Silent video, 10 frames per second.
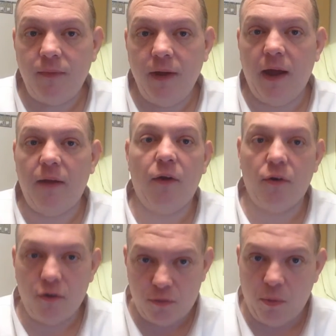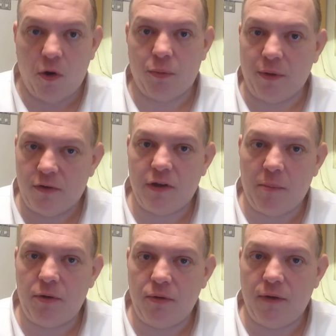And they're disposable. Each
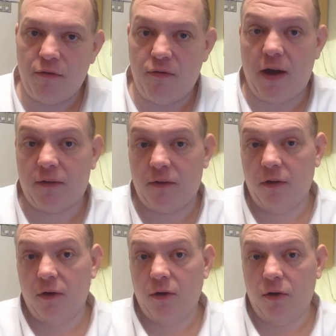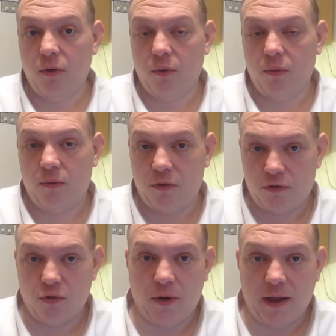time you do the effect, you
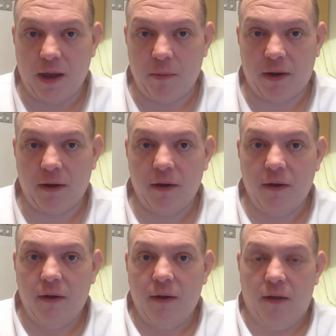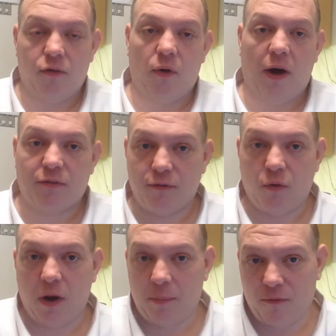destroy a gimmick. And so after
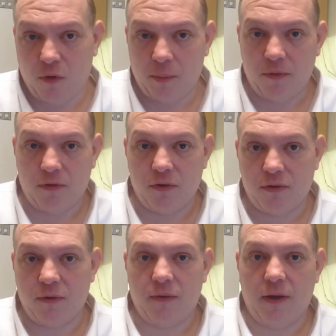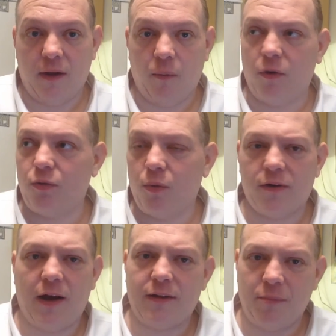40 performances, which
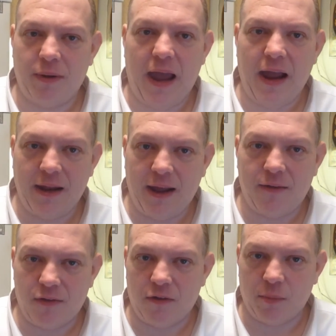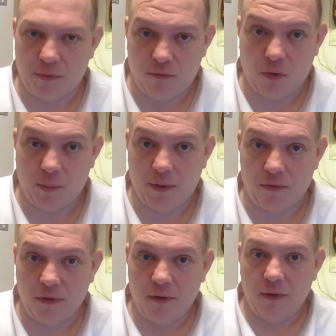works out to be 88 cents a performance.